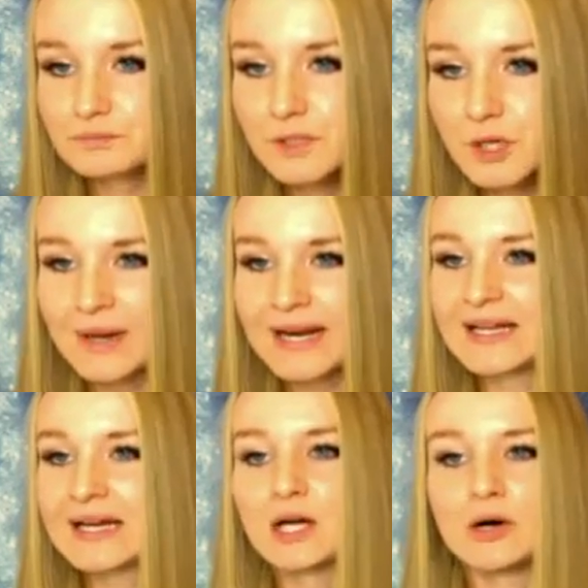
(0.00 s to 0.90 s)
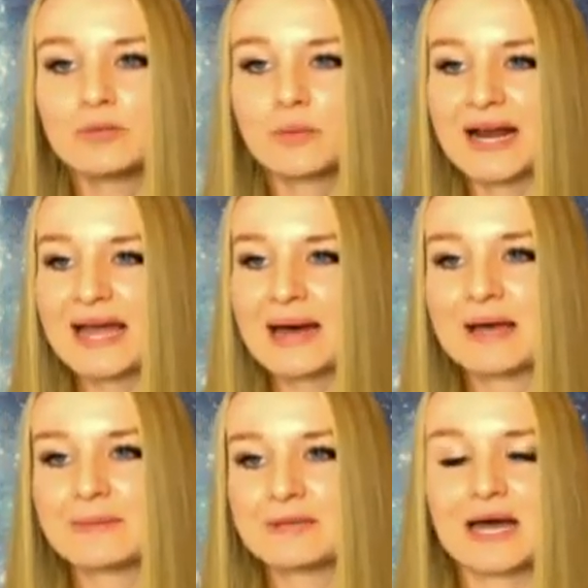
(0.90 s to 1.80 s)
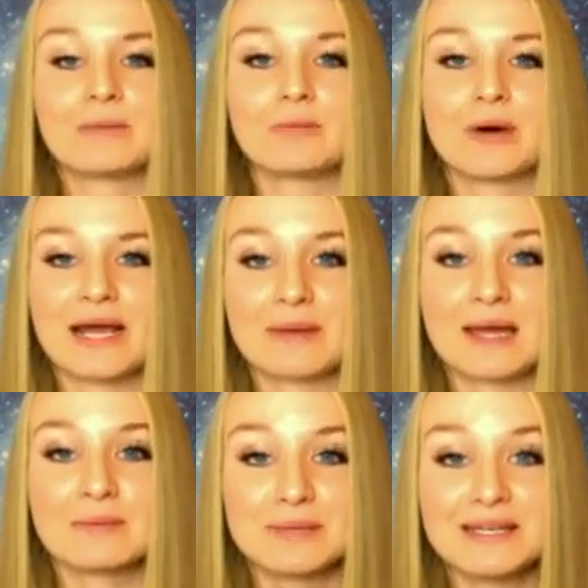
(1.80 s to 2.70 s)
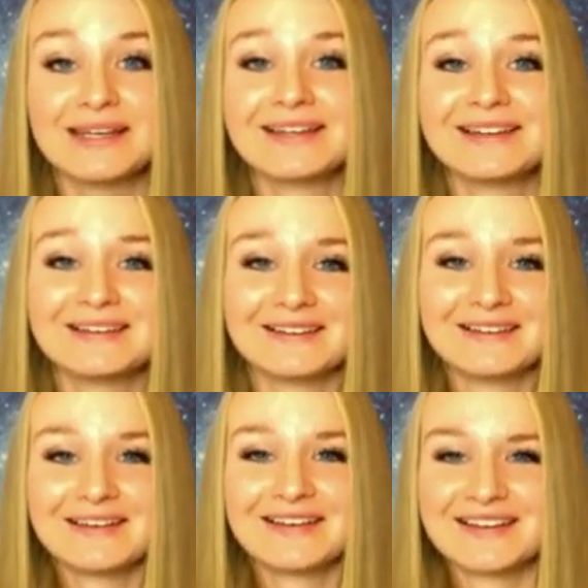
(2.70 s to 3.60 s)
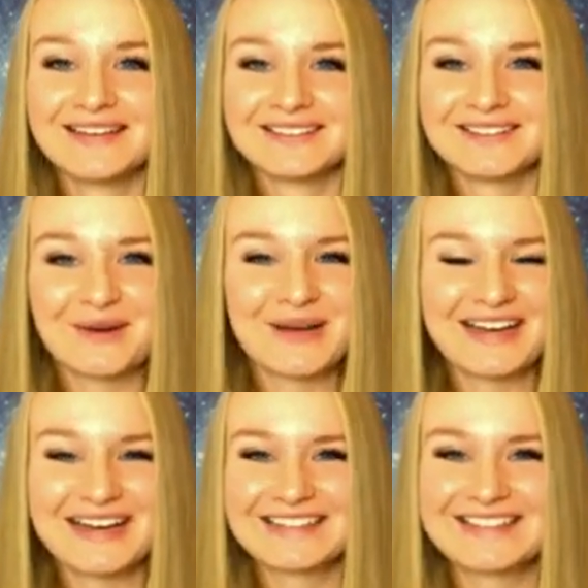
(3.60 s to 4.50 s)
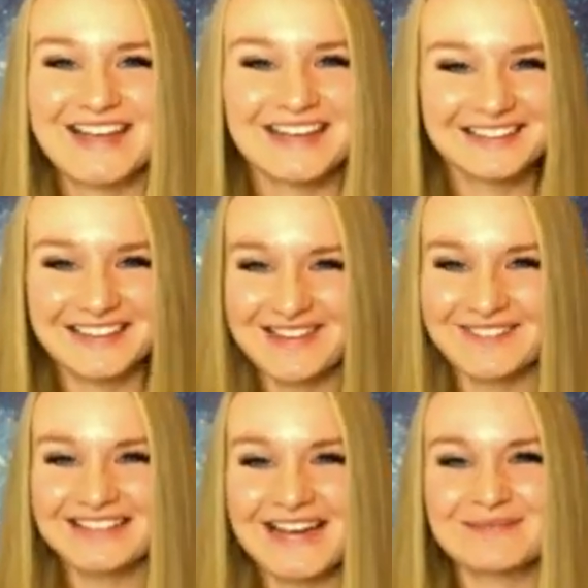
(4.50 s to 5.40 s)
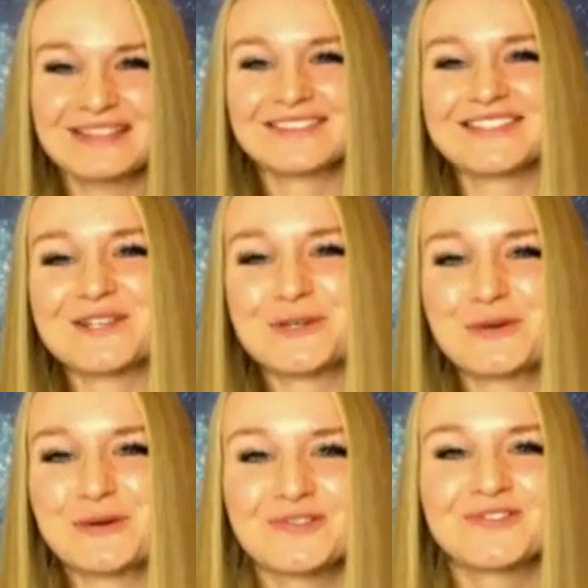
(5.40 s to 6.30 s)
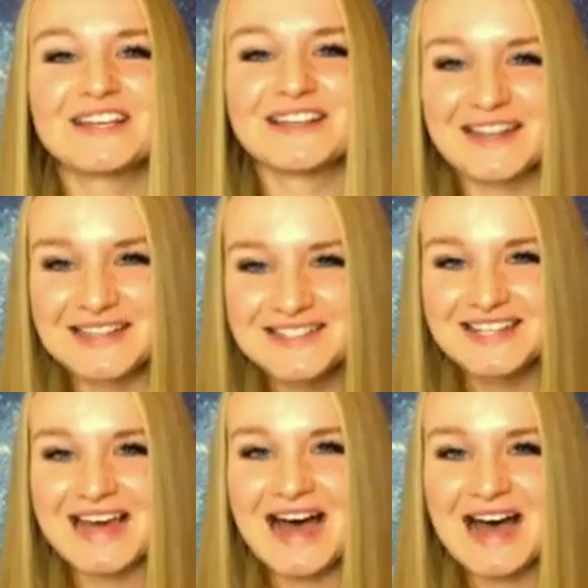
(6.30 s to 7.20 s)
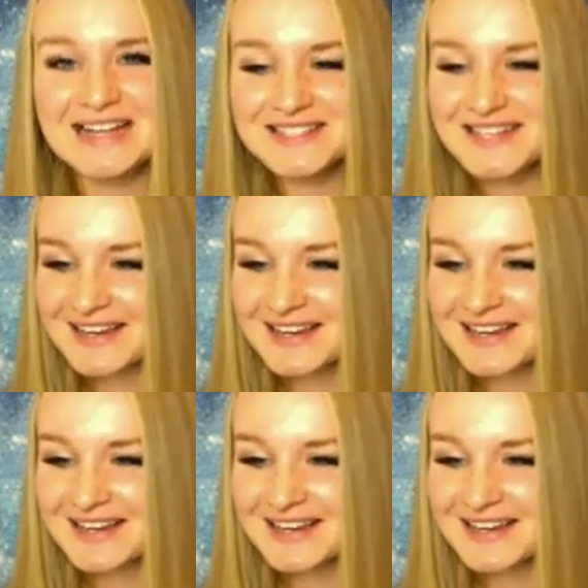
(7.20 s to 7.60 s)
When I let go of what I am, I become what I might be. So take a look at what that means to you. Feel into that.